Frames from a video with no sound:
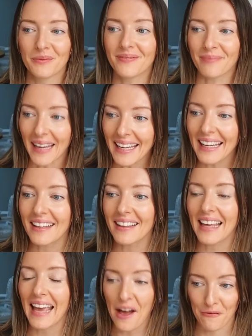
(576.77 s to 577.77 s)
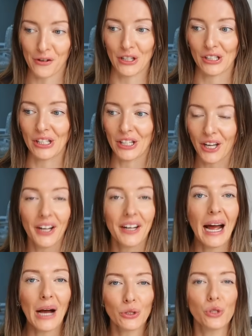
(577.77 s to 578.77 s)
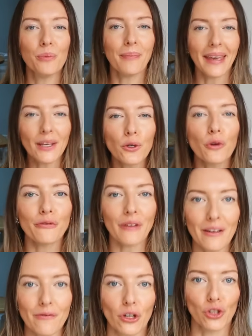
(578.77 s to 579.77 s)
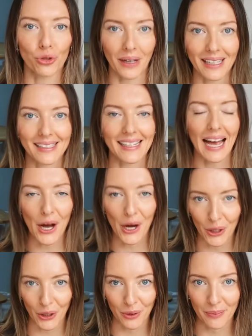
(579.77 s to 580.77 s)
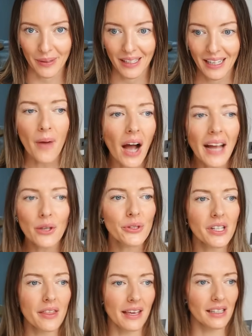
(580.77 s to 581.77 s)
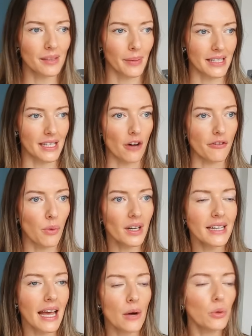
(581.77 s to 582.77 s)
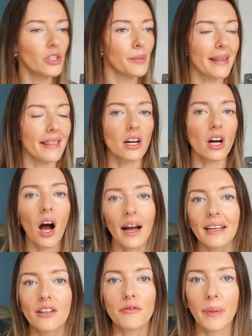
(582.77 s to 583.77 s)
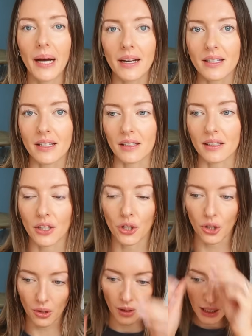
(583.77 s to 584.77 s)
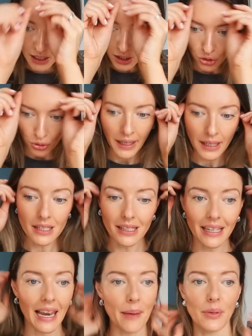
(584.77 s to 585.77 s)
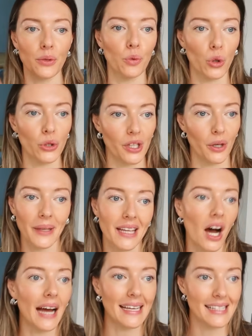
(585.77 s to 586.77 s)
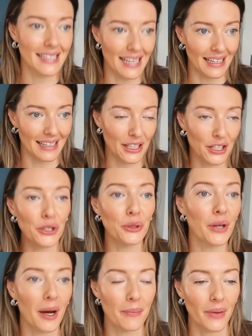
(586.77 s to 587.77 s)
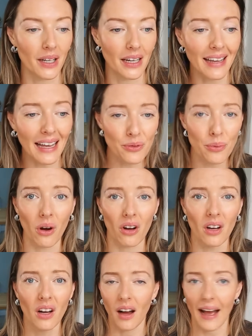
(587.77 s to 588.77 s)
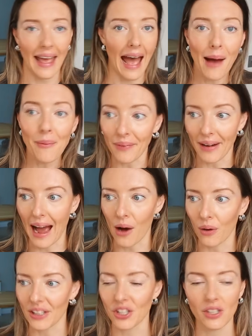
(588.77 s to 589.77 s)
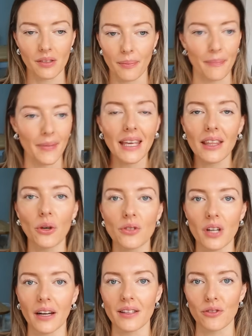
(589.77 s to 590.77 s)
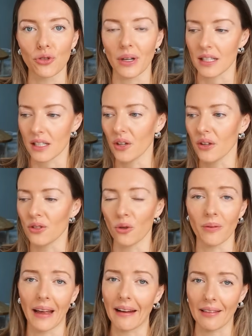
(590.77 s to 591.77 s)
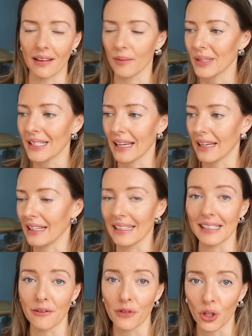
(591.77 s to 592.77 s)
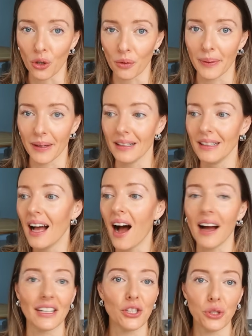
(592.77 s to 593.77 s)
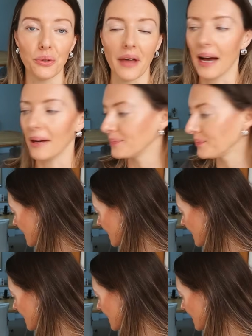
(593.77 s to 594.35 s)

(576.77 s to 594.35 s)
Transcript: Making the effort to learn how to make your favourite drinks at home. I used to think to myself, one day I want to be the kind of person who drinks lemon water with ice in and cucumber, and guess what? I am now. I just make those kinds of drinks. I know it's not anything particularly difficult, but I do that.